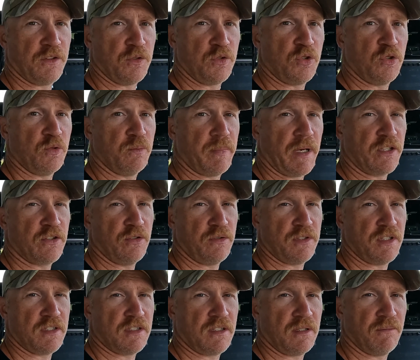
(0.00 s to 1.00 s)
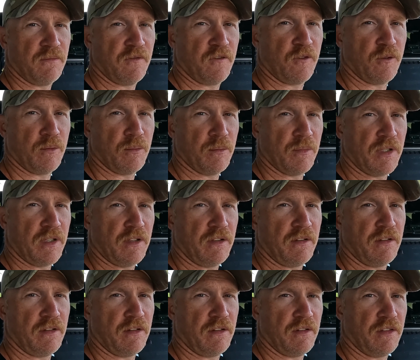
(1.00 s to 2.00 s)
the dual battery system from
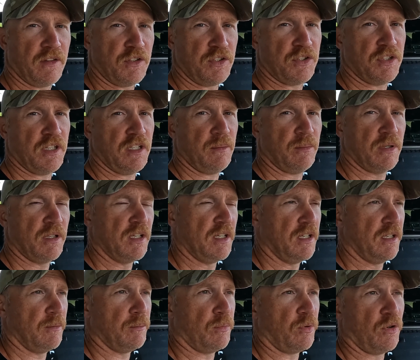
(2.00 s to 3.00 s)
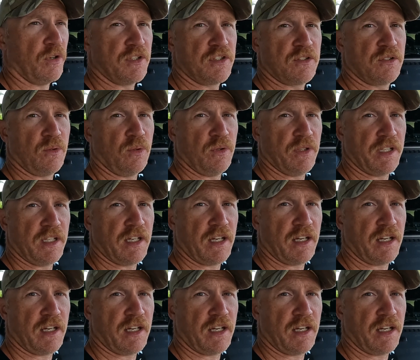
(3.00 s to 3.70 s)
the Jeep by installing